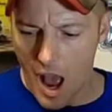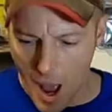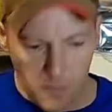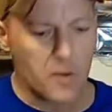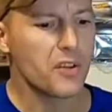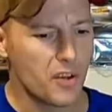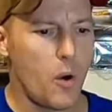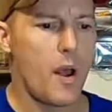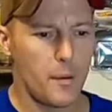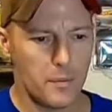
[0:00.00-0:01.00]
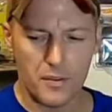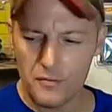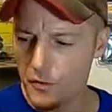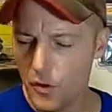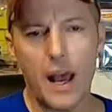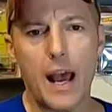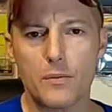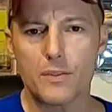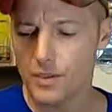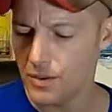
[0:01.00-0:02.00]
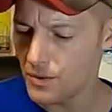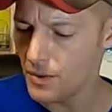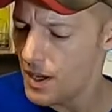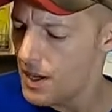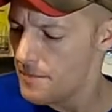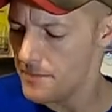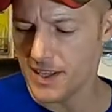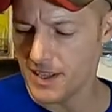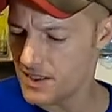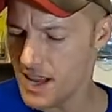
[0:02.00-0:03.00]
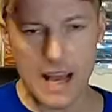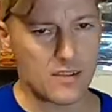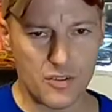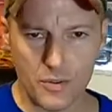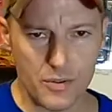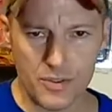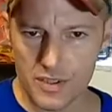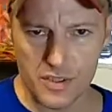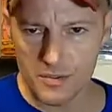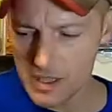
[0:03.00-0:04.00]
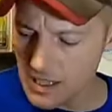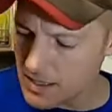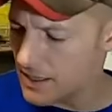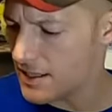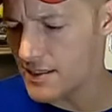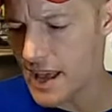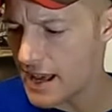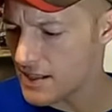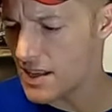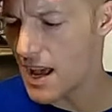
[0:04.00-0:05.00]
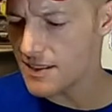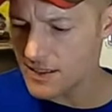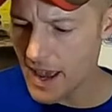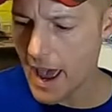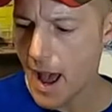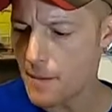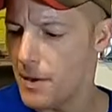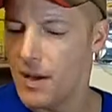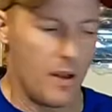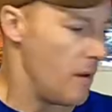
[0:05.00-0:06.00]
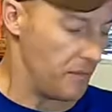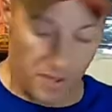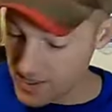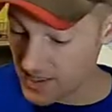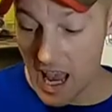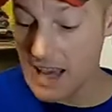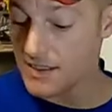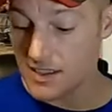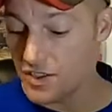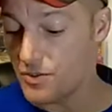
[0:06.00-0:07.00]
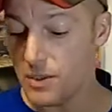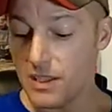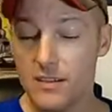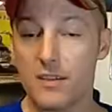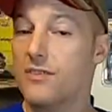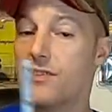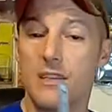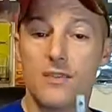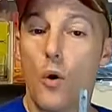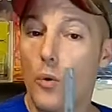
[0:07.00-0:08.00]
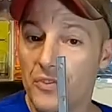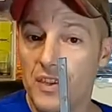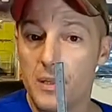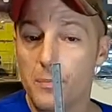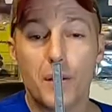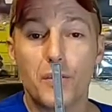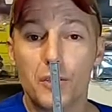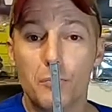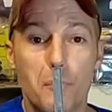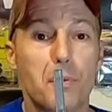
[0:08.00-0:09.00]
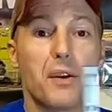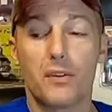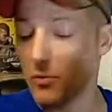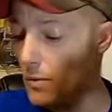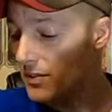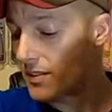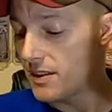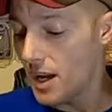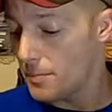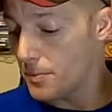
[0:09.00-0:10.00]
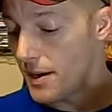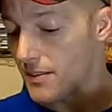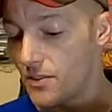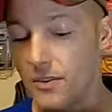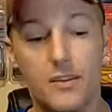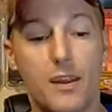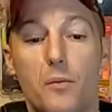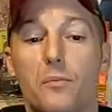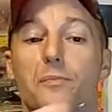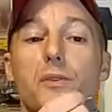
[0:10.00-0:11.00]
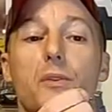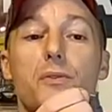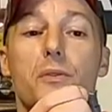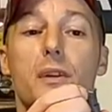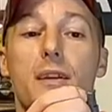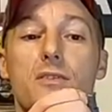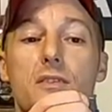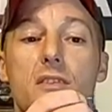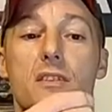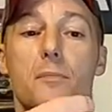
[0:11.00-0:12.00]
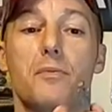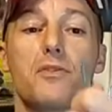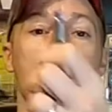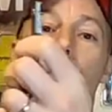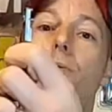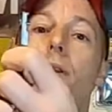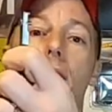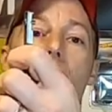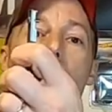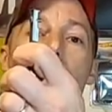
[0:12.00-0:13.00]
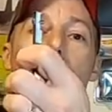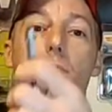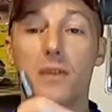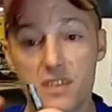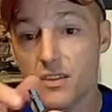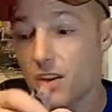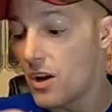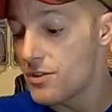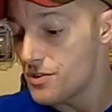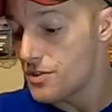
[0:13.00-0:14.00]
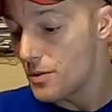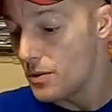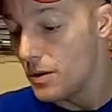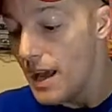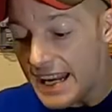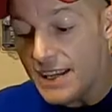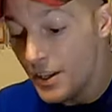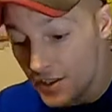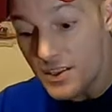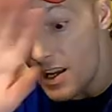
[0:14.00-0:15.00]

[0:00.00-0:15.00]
I'm going to go ahead with a full how-to, the exact screws that you need, the exact size tap, the size that you need, because these holes need to be a little bit bigger, the ones on the upright, so that they'll, you know, you can actually slip a screw in and out of them, because it's a larger screw. And here's